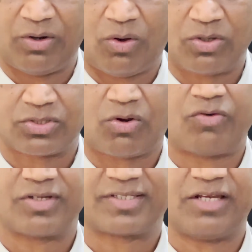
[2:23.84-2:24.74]
loss
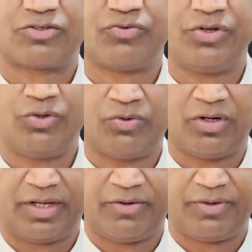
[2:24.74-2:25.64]
or a sensory
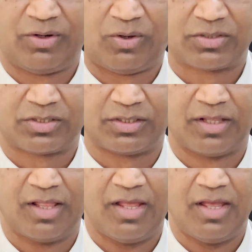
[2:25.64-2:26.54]
neural hearing loss,
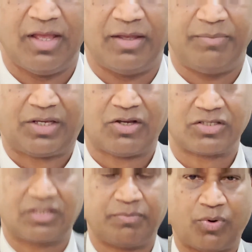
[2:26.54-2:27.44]

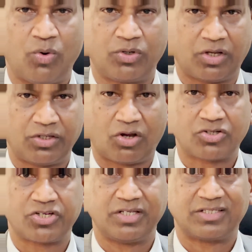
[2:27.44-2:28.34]
because the bone
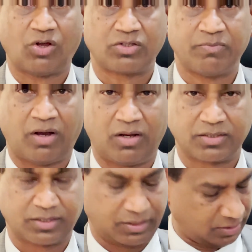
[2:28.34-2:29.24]
conduction is not
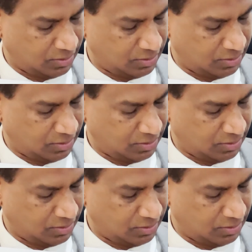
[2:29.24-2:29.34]
masked.